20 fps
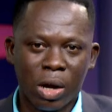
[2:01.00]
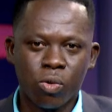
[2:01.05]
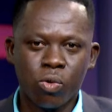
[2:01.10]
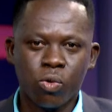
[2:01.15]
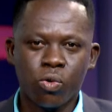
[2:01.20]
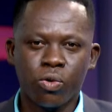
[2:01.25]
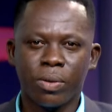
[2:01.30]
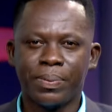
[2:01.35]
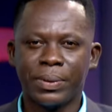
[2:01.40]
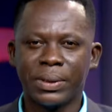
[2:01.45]
who
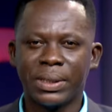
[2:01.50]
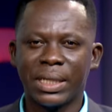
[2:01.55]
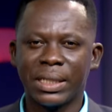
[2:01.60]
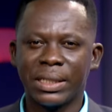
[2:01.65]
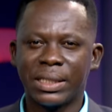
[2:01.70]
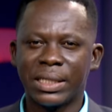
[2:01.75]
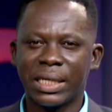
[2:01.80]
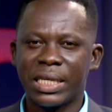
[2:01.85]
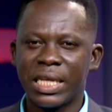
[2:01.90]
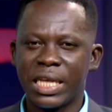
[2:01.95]

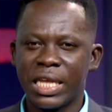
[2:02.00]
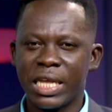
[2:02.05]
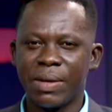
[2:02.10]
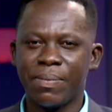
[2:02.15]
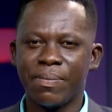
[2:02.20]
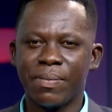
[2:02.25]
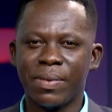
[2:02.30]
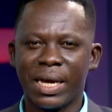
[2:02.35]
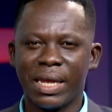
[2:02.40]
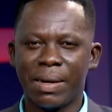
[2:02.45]
represented him
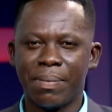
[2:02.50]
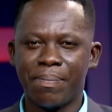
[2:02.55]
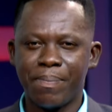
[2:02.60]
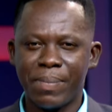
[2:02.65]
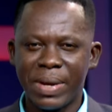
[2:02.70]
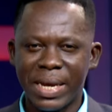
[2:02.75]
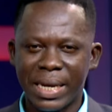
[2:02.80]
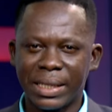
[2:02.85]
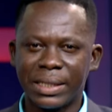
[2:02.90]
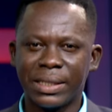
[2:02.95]
and
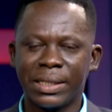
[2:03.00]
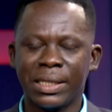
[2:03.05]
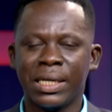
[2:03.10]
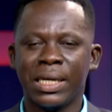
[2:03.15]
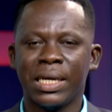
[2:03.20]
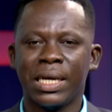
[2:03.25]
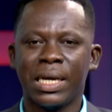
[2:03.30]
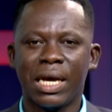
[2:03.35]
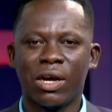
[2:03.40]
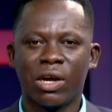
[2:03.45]
made,
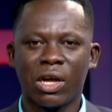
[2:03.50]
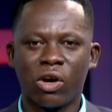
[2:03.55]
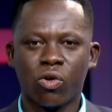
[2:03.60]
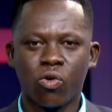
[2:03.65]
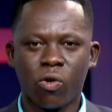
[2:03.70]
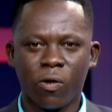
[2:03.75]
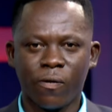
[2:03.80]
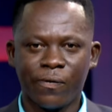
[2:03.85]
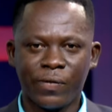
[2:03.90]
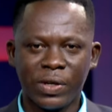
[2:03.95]
uh,
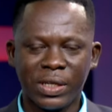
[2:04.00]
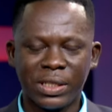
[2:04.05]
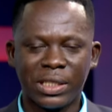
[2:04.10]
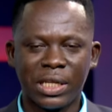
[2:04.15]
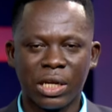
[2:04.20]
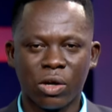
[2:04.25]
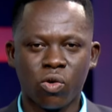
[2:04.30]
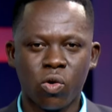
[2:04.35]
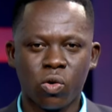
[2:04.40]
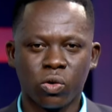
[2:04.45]
convinced the
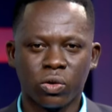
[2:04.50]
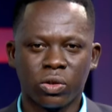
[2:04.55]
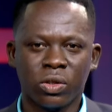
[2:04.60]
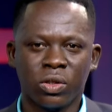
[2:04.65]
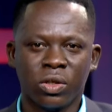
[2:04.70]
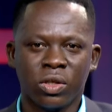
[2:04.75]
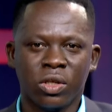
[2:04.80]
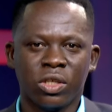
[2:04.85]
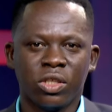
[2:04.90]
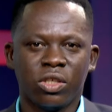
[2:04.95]
court
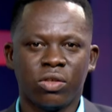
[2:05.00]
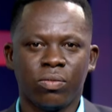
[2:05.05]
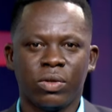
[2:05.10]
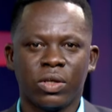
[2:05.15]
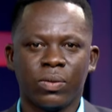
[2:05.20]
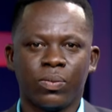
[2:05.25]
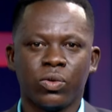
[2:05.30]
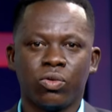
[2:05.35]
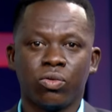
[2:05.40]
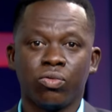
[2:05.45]
to be
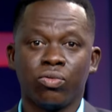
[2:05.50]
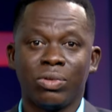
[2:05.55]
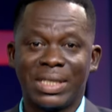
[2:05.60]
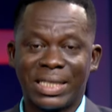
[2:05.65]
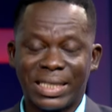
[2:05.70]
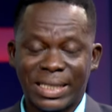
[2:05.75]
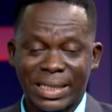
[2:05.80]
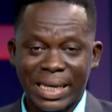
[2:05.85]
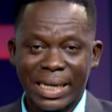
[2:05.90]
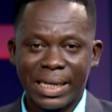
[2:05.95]
able to
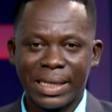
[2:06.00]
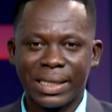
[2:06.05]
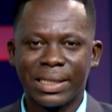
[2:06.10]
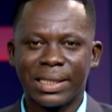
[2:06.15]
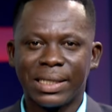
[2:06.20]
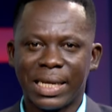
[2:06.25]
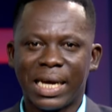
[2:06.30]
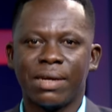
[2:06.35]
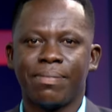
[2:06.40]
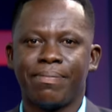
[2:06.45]
rescind
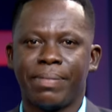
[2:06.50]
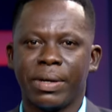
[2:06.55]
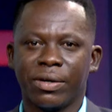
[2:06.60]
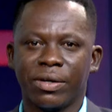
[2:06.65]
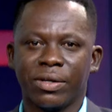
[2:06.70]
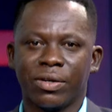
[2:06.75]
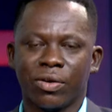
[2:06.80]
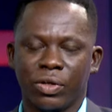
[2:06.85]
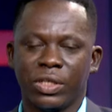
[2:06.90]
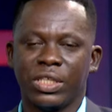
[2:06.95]
that bill
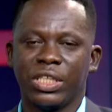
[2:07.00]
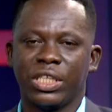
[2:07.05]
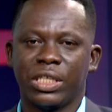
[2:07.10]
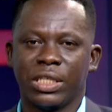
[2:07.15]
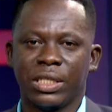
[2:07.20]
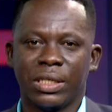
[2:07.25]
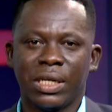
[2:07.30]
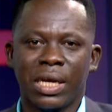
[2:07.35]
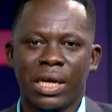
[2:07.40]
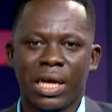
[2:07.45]
condition,
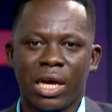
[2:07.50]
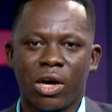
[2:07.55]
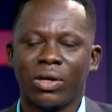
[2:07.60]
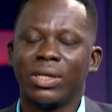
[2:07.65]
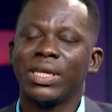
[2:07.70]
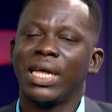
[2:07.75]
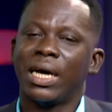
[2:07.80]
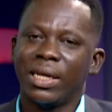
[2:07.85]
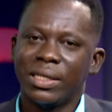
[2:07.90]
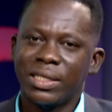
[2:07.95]
or uh,
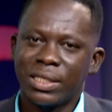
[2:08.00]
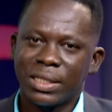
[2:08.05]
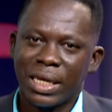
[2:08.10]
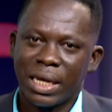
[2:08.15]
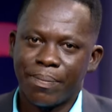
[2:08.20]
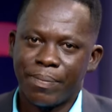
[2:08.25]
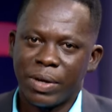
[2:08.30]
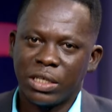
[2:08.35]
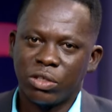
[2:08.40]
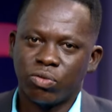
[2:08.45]
that uh,
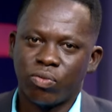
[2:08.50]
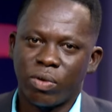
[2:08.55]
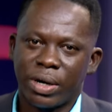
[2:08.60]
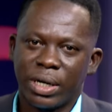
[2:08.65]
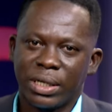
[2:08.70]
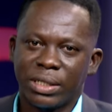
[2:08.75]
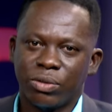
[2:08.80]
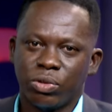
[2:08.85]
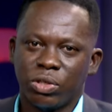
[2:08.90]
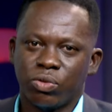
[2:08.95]
bench
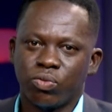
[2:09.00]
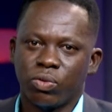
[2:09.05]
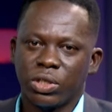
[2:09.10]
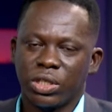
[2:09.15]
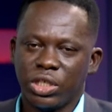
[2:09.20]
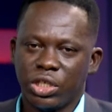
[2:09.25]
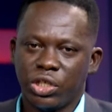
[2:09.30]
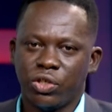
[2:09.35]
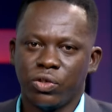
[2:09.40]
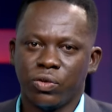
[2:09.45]
warrant which was
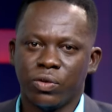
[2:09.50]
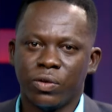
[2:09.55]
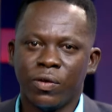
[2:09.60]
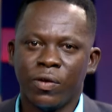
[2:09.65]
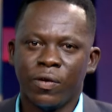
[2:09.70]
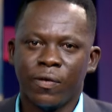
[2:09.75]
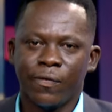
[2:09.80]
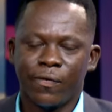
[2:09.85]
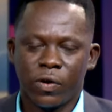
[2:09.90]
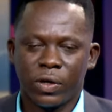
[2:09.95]
issued
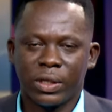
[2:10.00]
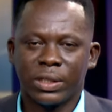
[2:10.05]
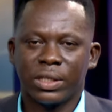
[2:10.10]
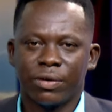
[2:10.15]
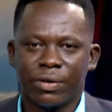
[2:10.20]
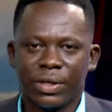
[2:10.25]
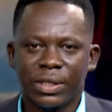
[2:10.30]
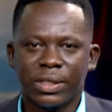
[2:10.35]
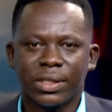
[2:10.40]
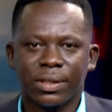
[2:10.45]
for his
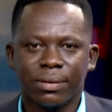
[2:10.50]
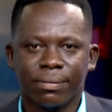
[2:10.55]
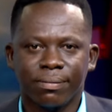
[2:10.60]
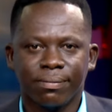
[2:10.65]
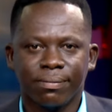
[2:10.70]
arrest.